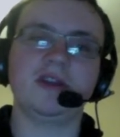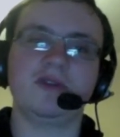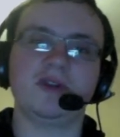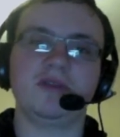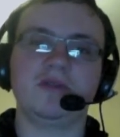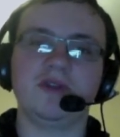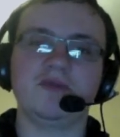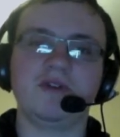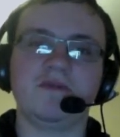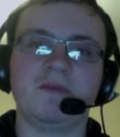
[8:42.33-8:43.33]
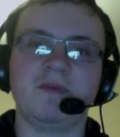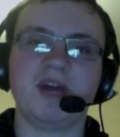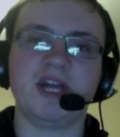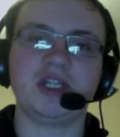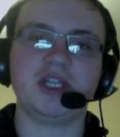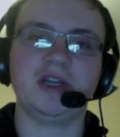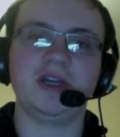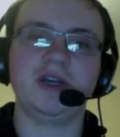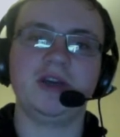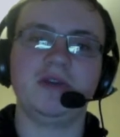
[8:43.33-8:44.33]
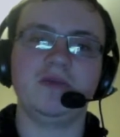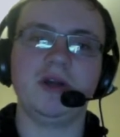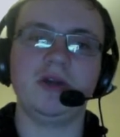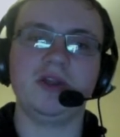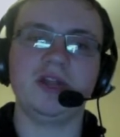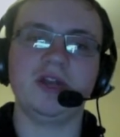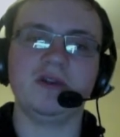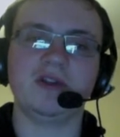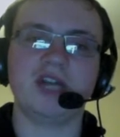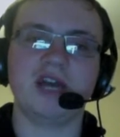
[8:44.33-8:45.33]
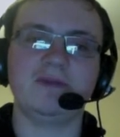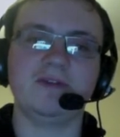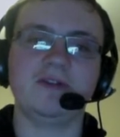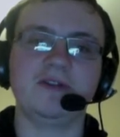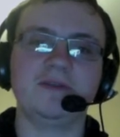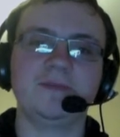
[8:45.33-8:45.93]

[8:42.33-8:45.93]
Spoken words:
were going to win the Royal Rumble match. Well, they were damn wrong.